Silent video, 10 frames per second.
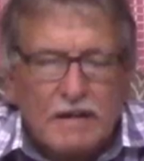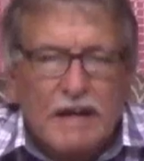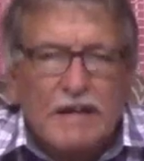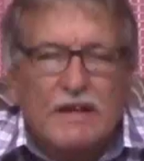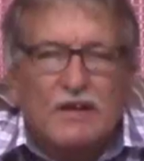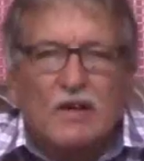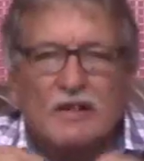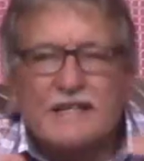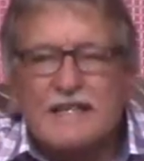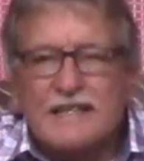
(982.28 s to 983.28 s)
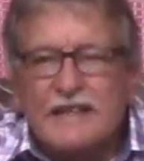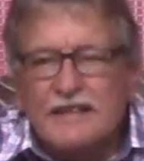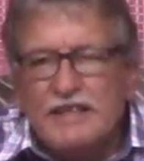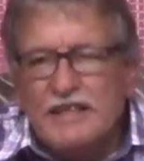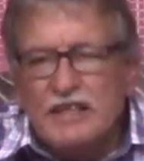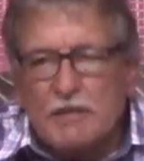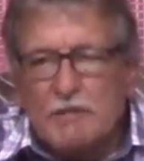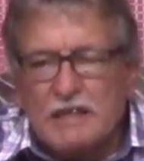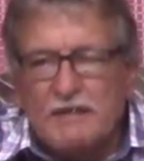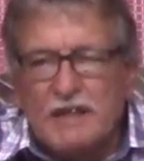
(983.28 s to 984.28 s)
In the last 600 years
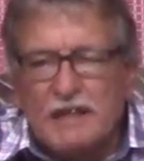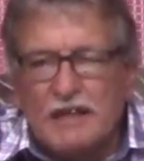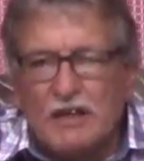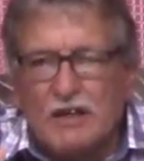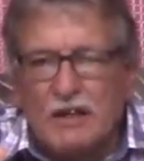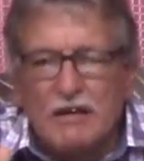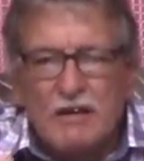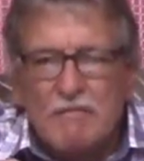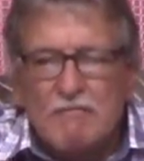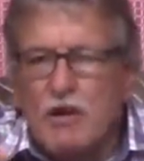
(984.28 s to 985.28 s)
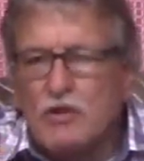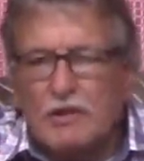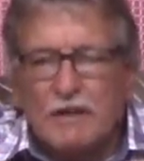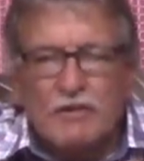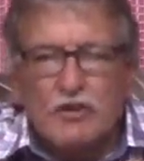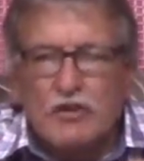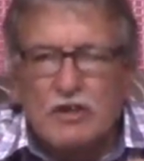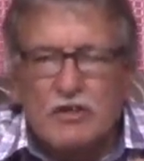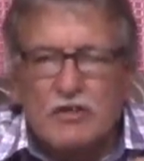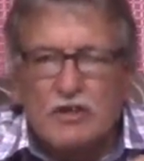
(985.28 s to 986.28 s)
specifically, uh, most of the
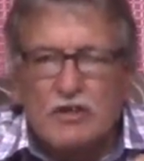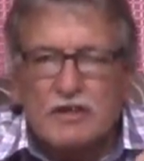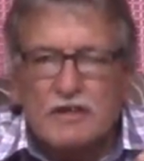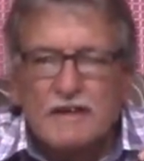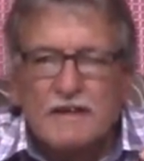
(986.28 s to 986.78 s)
churches